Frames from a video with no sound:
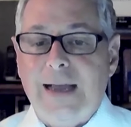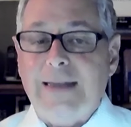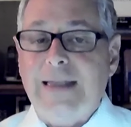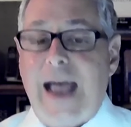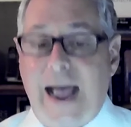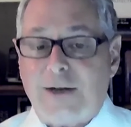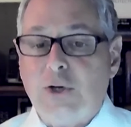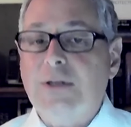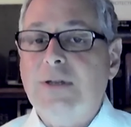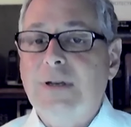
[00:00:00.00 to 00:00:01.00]
and the
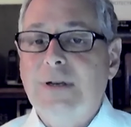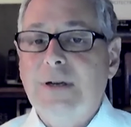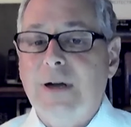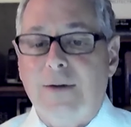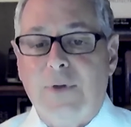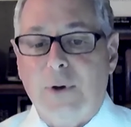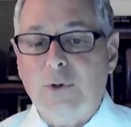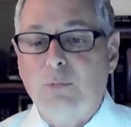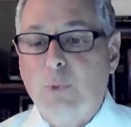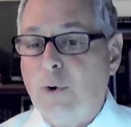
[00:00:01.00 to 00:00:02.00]
actions of
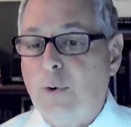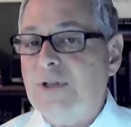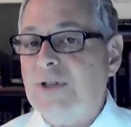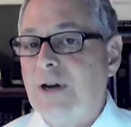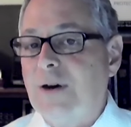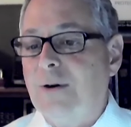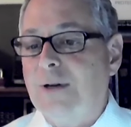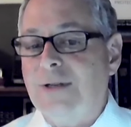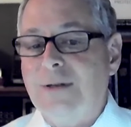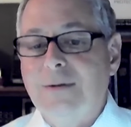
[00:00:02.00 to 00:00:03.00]
those murderous terrorists.